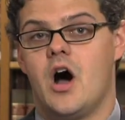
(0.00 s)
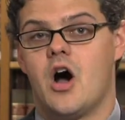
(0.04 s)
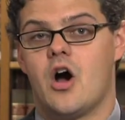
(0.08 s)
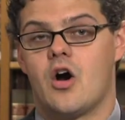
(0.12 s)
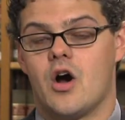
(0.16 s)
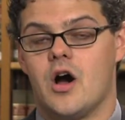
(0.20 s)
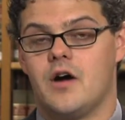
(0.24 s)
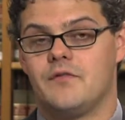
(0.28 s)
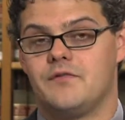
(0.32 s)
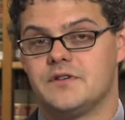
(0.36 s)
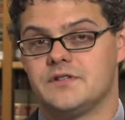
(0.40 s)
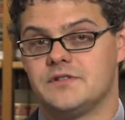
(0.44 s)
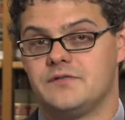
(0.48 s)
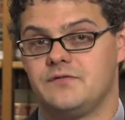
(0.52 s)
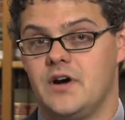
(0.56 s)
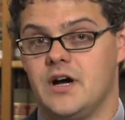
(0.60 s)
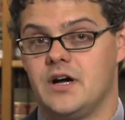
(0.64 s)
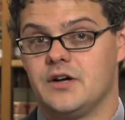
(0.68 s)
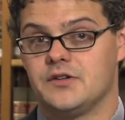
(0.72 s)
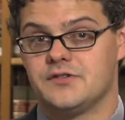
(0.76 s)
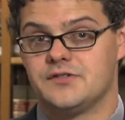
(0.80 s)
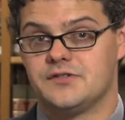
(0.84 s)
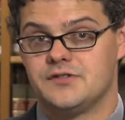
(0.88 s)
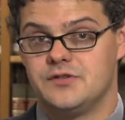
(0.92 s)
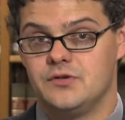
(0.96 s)
Our office
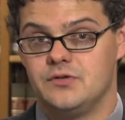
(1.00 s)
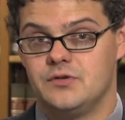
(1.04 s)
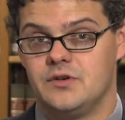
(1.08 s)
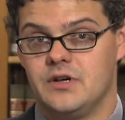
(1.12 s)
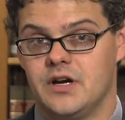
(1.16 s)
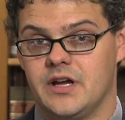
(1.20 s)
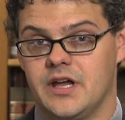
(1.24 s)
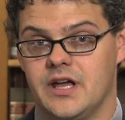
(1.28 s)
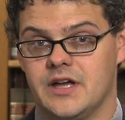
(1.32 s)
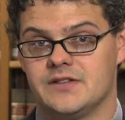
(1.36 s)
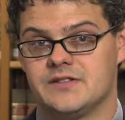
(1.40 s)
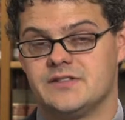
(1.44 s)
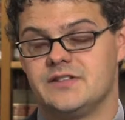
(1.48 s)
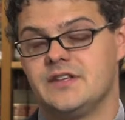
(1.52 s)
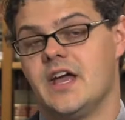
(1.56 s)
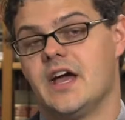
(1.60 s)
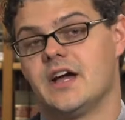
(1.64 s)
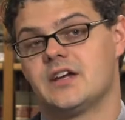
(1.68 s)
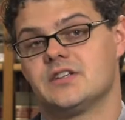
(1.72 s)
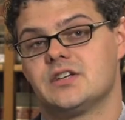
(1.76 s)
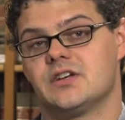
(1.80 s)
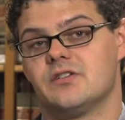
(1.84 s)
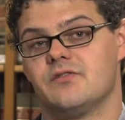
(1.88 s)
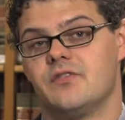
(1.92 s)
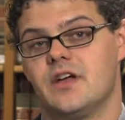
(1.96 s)
filed suit against the
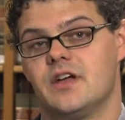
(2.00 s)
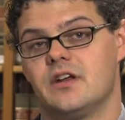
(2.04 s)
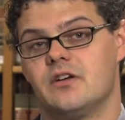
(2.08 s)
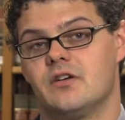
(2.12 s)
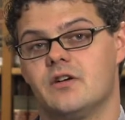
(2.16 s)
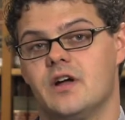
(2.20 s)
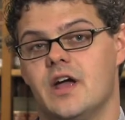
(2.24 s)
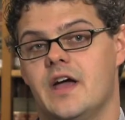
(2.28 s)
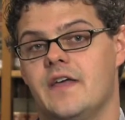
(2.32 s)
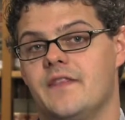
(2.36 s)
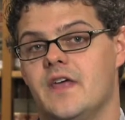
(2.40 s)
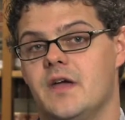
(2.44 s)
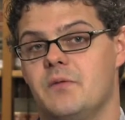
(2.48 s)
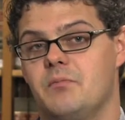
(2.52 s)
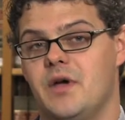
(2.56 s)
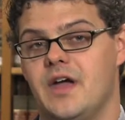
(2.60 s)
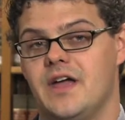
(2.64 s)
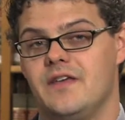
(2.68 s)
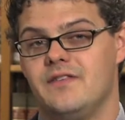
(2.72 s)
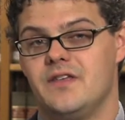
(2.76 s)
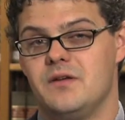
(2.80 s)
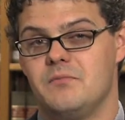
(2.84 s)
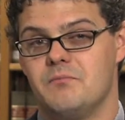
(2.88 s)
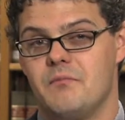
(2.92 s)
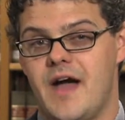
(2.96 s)
excavator and they
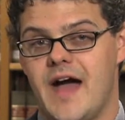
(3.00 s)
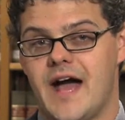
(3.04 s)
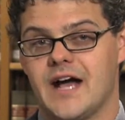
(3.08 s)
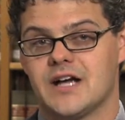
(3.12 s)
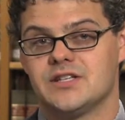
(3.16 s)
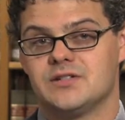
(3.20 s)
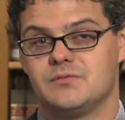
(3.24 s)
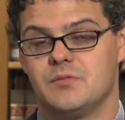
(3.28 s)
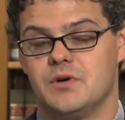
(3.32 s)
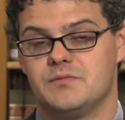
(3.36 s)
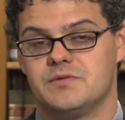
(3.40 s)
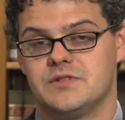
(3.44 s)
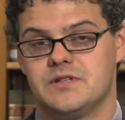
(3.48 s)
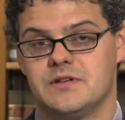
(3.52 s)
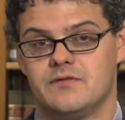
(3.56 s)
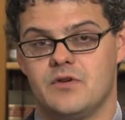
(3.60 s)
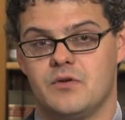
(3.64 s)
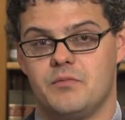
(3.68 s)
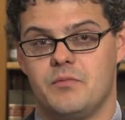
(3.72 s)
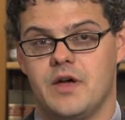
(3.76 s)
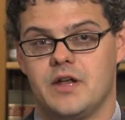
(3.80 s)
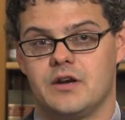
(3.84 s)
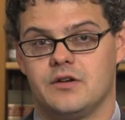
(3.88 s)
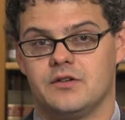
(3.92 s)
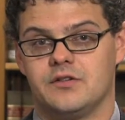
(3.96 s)
paid the maximum
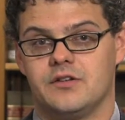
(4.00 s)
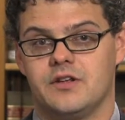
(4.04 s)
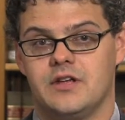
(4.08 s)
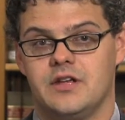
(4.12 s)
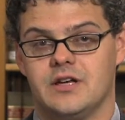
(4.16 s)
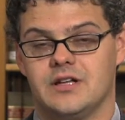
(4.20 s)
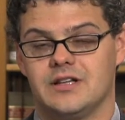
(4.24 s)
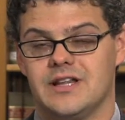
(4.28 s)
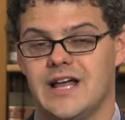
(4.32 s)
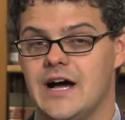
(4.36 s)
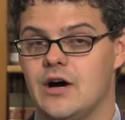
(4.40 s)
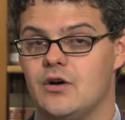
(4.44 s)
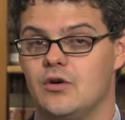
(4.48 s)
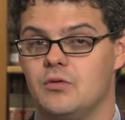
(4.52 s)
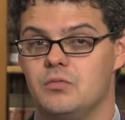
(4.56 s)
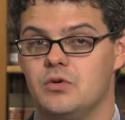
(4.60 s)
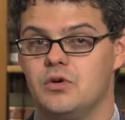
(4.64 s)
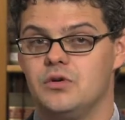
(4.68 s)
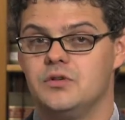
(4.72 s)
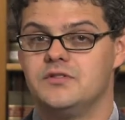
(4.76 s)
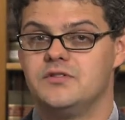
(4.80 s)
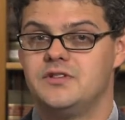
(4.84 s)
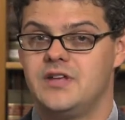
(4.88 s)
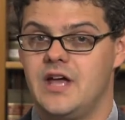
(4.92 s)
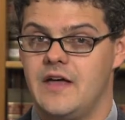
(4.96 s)
civil penalty
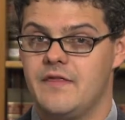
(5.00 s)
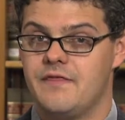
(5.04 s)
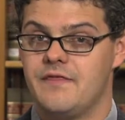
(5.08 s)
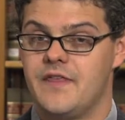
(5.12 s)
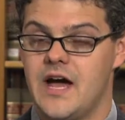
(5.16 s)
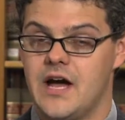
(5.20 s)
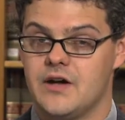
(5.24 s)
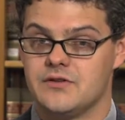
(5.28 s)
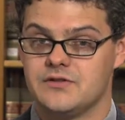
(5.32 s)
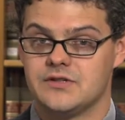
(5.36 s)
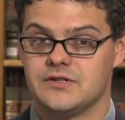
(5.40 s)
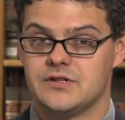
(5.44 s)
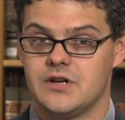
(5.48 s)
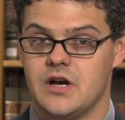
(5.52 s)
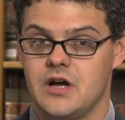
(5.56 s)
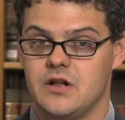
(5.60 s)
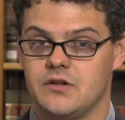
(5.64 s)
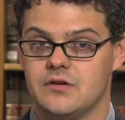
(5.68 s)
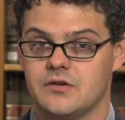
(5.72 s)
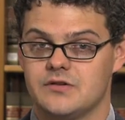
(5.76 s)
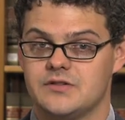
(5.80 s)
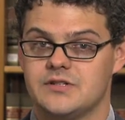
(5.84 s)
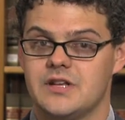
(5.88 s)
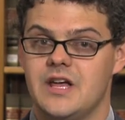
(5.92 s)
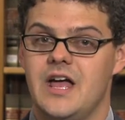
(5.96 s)
allowable,
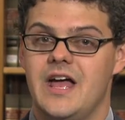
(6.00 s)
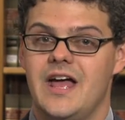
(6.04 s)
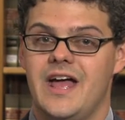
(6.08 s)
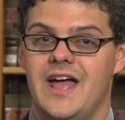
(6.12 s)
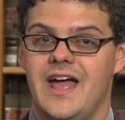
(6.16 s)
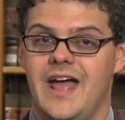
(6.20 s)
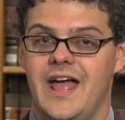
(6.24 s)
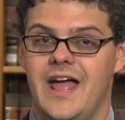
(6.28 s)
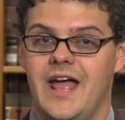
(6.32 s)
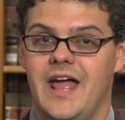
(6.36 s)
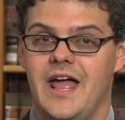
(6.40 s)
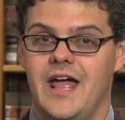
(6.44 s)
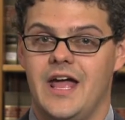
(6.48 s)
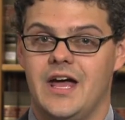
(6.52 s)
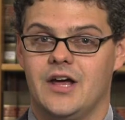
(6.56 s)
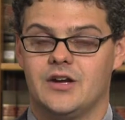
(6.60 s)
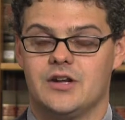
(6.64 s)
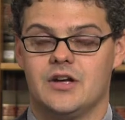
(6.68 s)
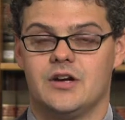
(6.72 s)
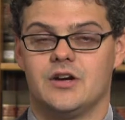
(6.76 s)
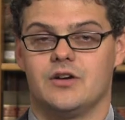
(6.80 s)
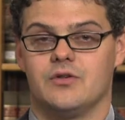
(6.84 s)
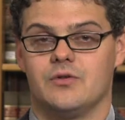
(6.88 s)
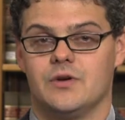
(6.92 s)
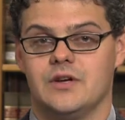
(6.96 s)
$10,000,
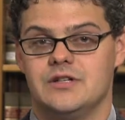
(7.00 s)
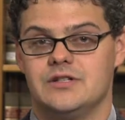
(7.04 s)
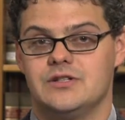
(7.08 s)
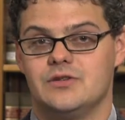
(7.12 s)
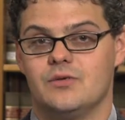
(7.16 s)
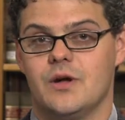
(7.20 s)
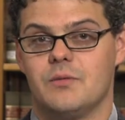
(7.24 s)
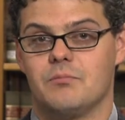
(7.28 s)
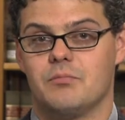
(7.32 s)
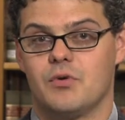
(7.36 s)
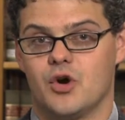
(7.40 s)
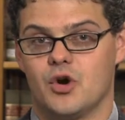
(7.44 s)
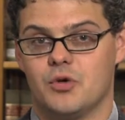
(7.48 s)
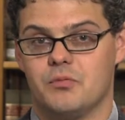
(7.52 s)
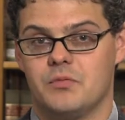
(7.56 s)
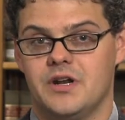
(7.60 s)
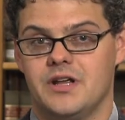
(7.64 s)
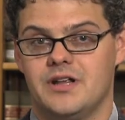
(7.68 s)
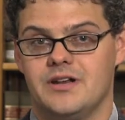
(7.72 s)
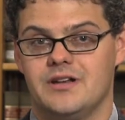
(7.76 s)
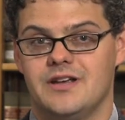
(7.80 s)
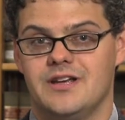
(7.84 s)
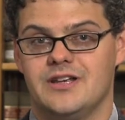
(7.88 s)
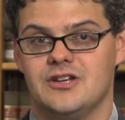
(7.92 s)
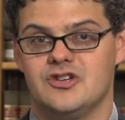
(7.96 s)
and agreed to a
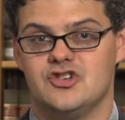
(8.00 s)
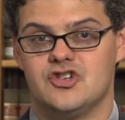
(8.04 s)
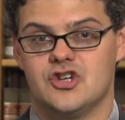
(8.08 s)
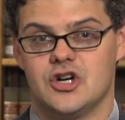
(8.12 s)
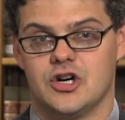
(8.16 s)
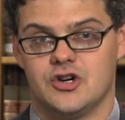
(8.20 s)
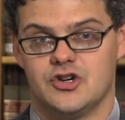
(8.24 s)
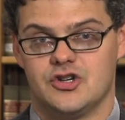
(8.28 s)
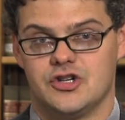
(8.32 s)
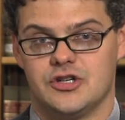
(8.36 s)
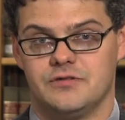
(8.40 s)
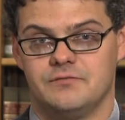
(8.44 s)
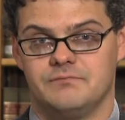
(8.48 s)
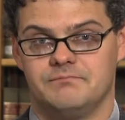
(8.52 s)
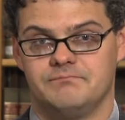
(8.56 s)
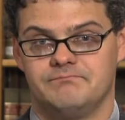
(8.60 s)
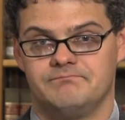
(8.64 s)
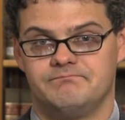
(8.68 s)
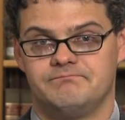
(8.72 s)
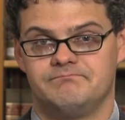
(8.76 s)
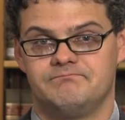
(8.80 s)
permanent injunction.